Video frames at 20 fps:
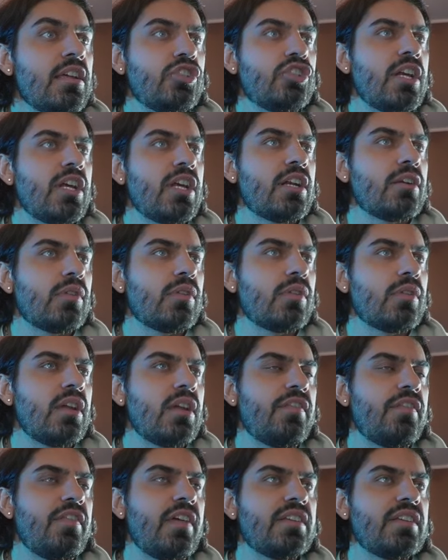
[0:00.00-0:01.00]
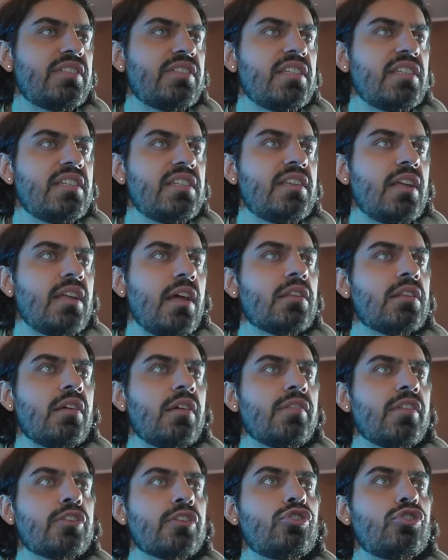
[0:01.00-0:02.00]
generally if I see delta of like
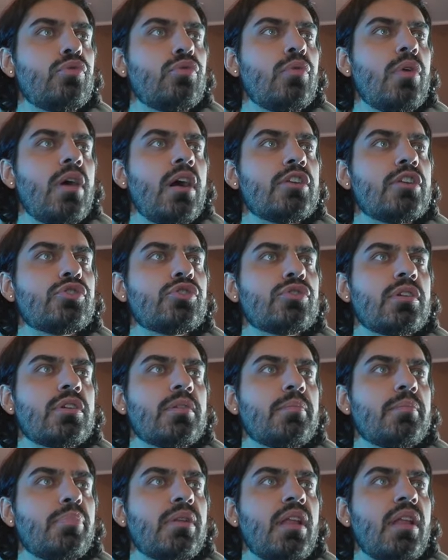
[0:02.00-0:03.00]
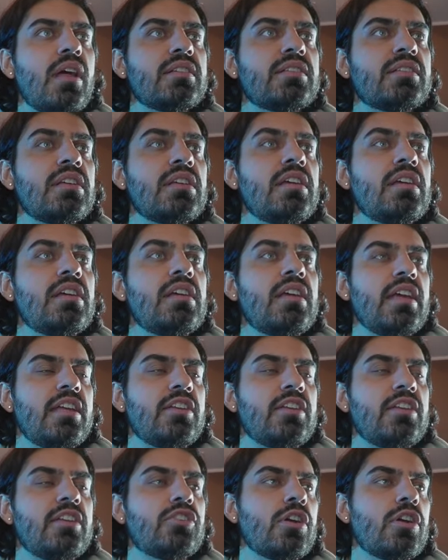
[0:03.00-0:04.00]
two hundred plus, in terms
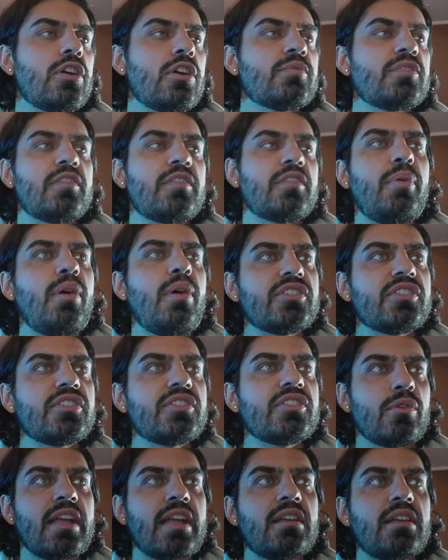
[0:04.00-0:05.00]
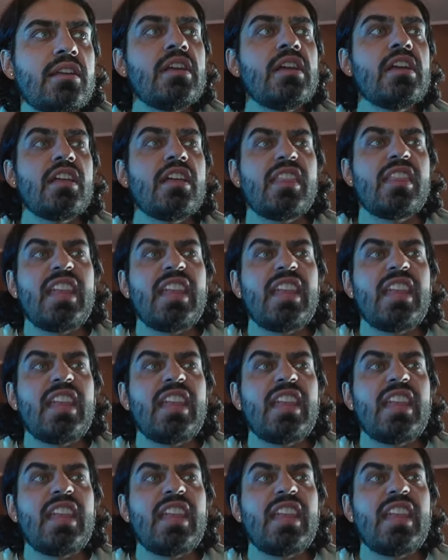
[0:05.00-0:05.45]
of positive or negative, that's